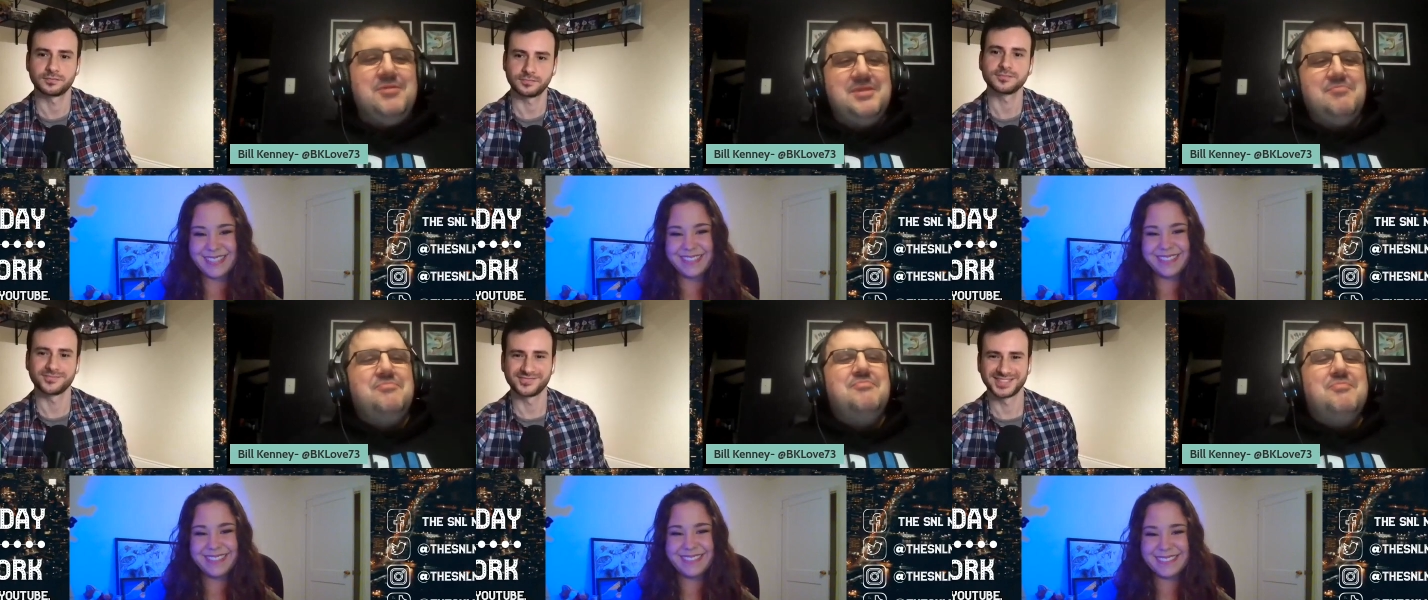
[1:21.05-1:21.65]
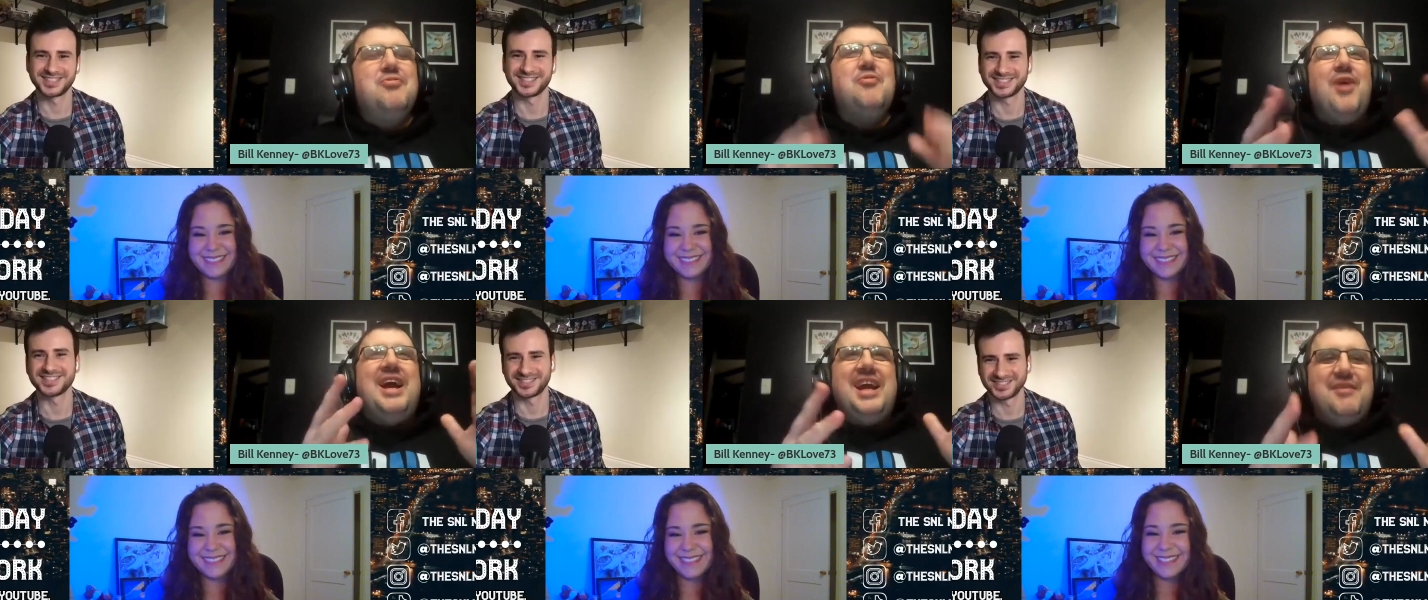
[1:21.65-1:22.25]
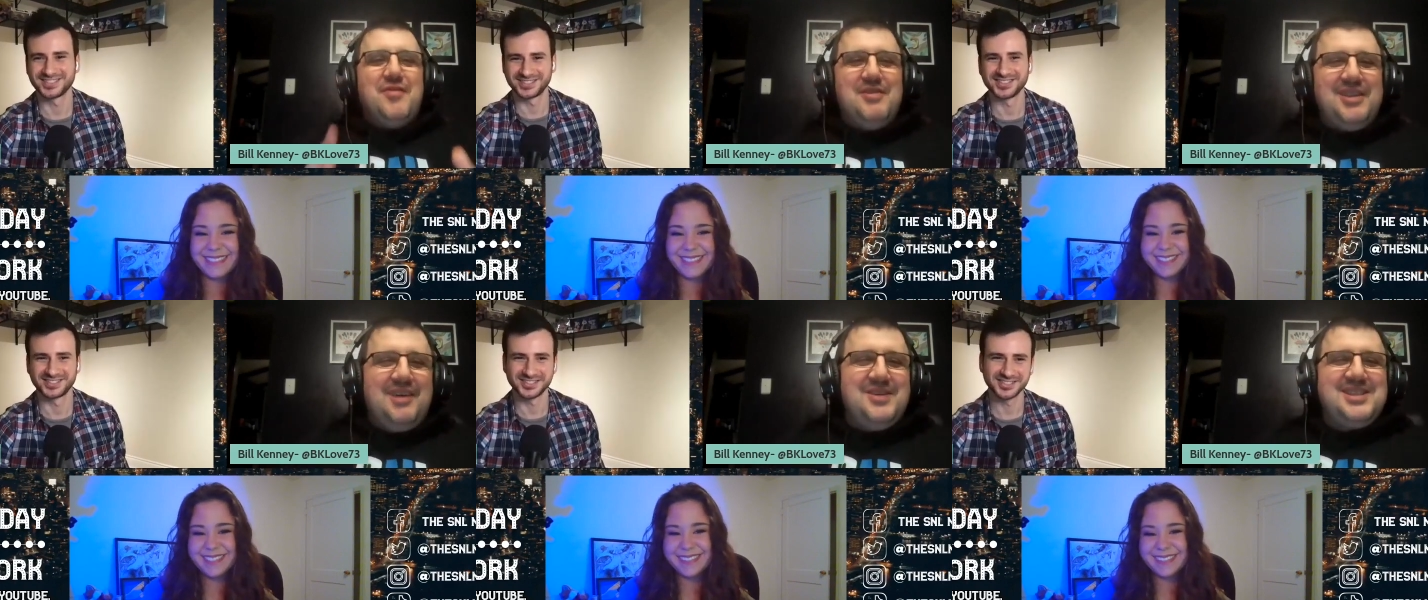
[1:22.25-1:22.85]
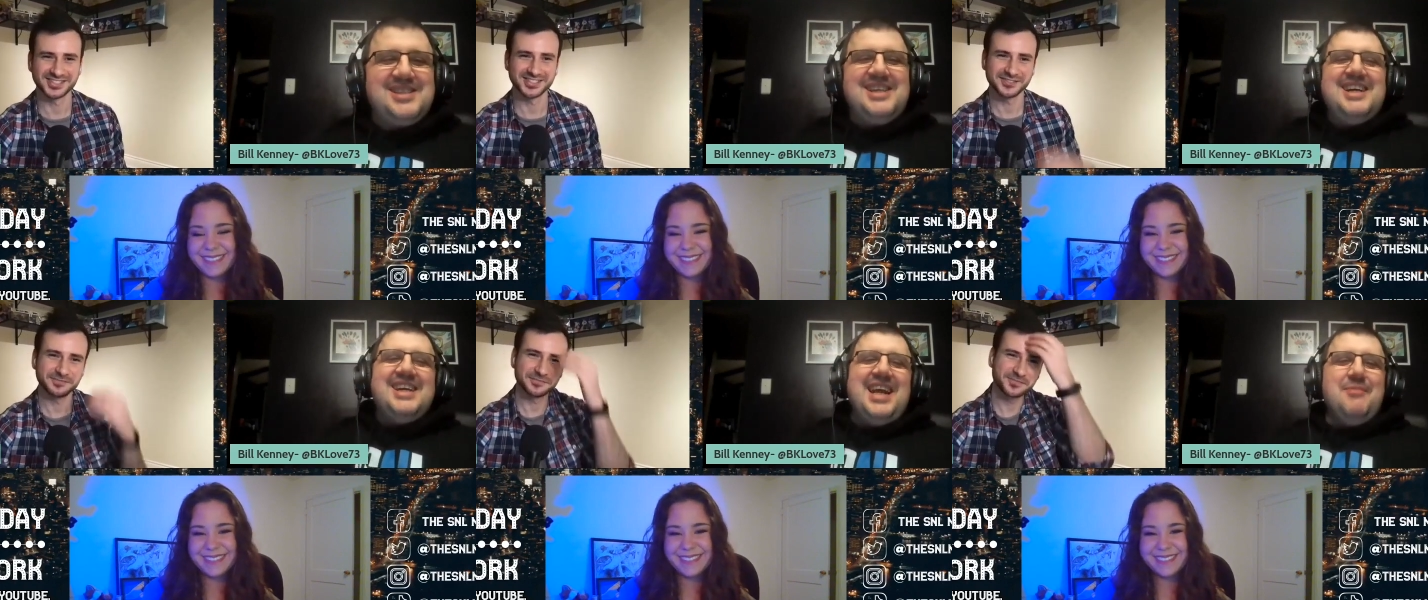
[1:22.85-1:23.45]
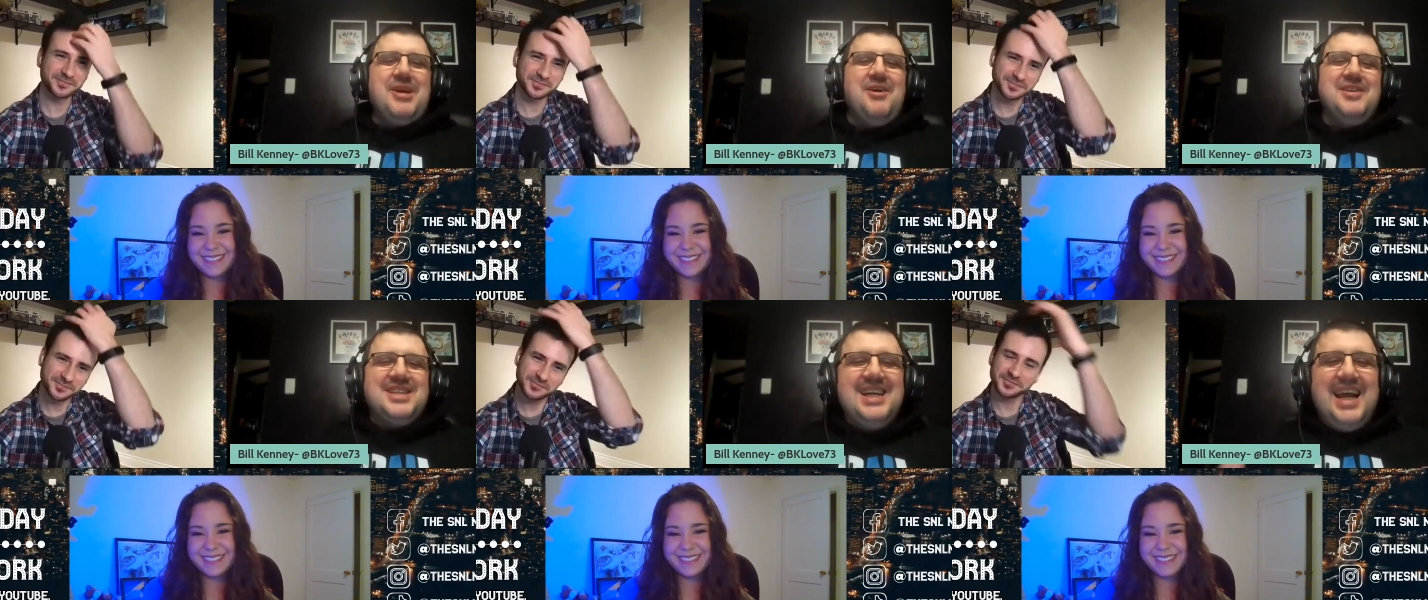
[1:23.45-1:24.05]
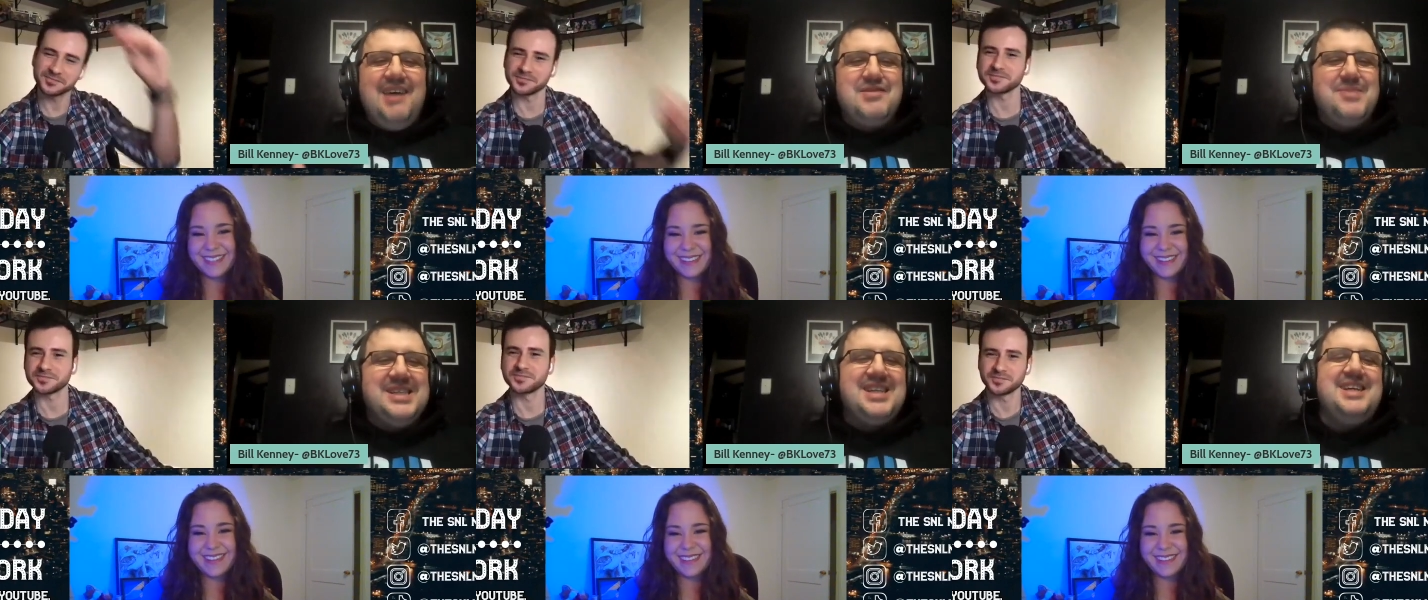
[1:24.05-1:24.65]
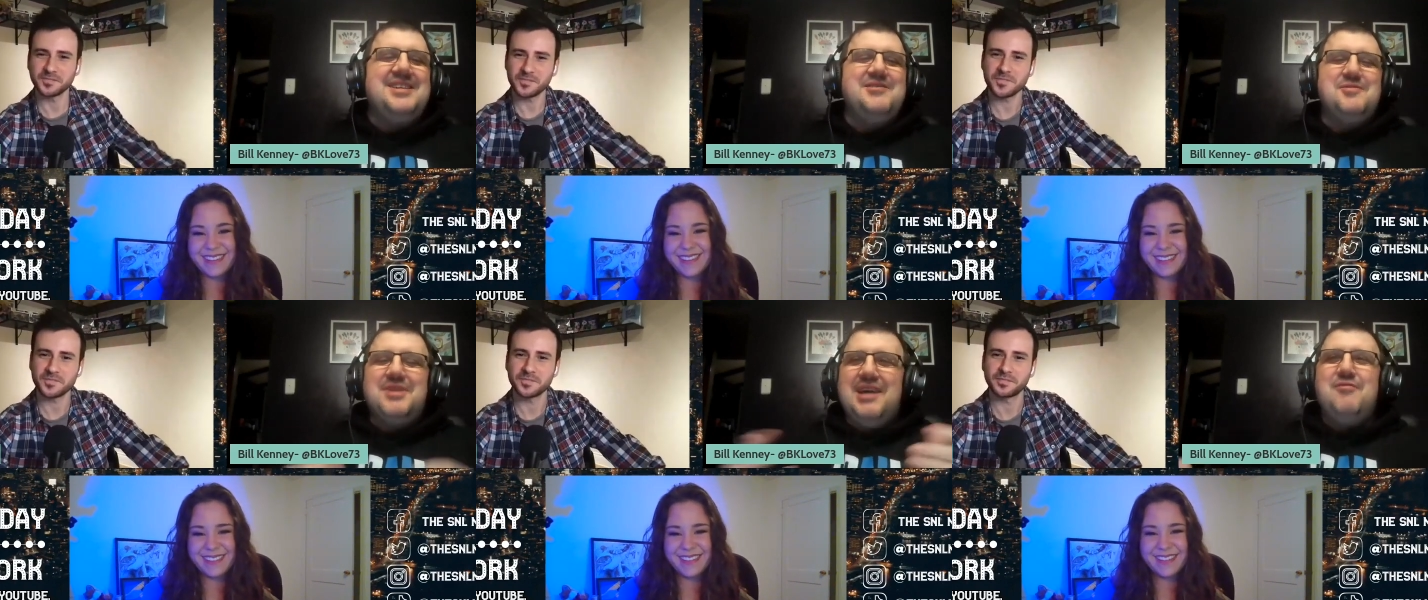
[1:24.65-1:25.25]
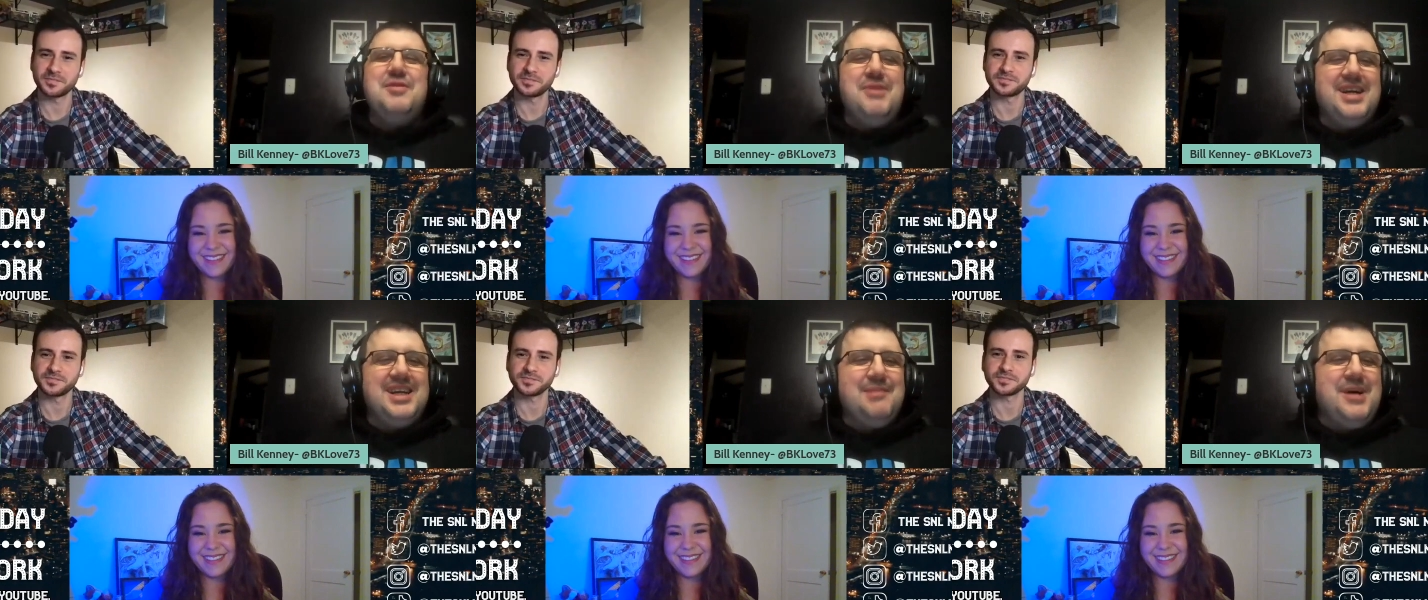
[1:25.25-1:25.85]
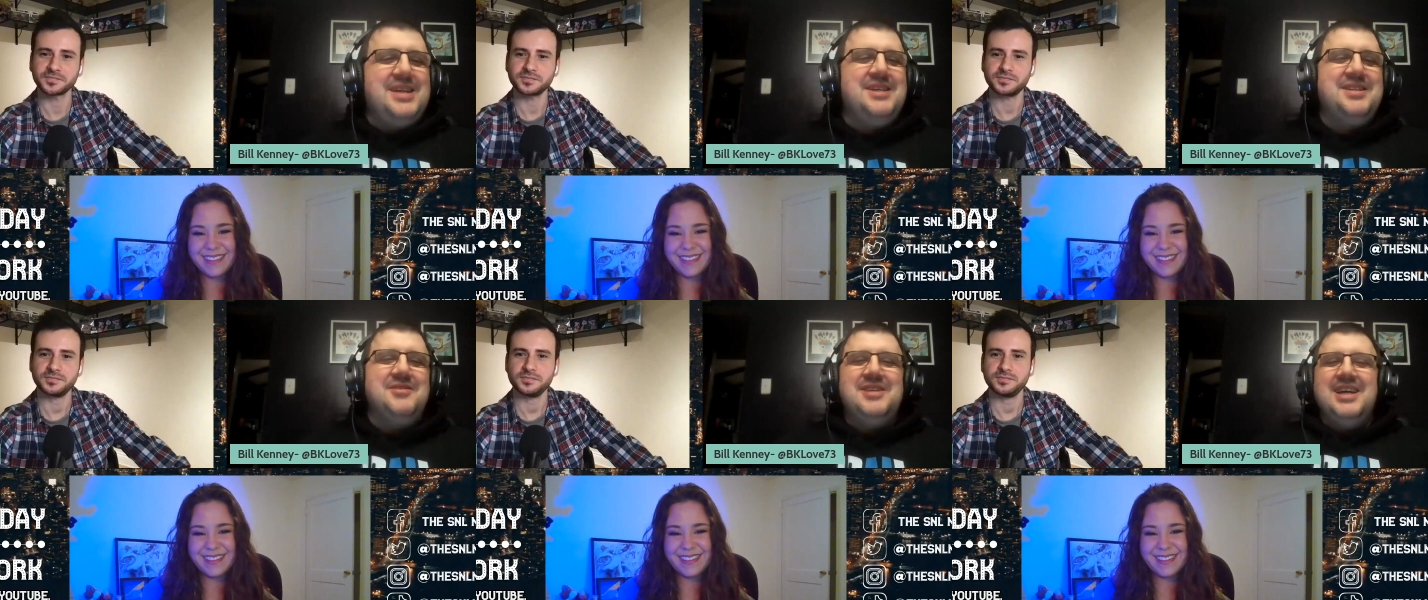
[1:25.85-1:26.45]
Speaker 1: was praying for a Lovitz cameo. It didn't have to be Santos, whatever he wanted to come on and do.